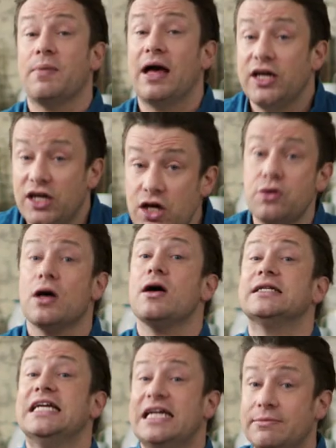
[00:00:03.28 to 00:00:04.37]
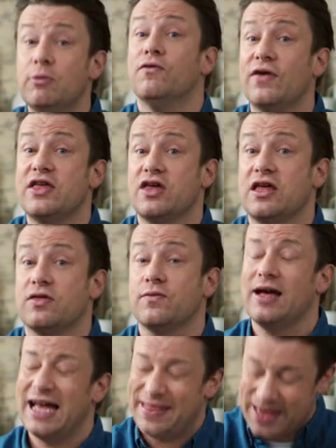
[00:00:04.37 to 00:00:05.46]
about you guys eating more veggies,
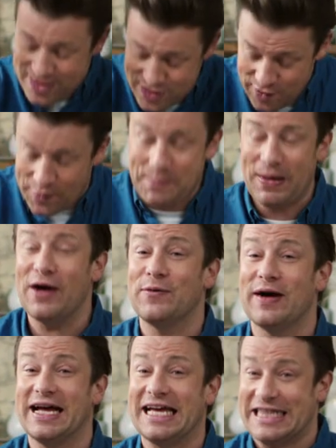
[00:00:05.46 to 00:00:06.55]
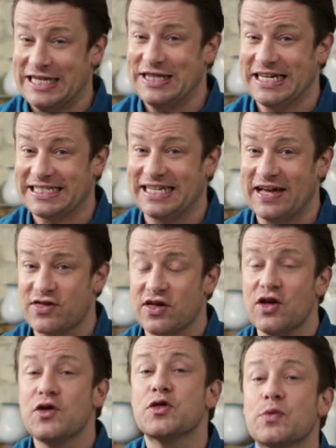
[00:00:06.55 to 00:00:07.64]
right? And there's not a better way than this dish,
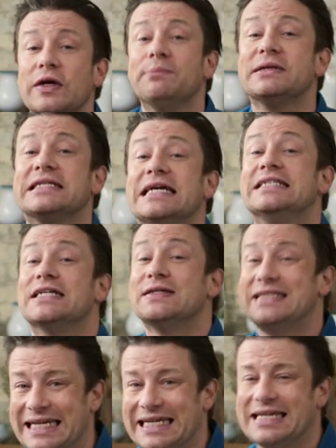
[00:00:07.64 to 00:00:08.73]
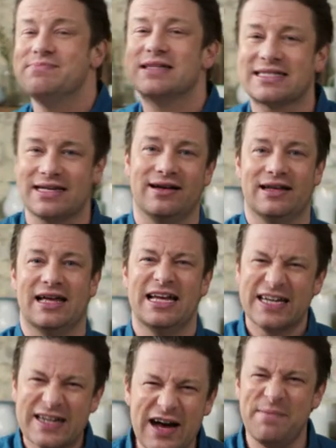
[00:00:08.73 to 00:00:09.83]
sweet potato tikka masala.
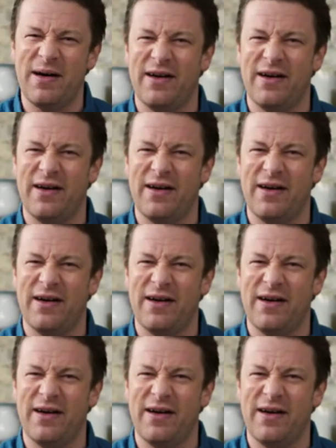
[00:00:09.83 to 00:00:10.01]
Come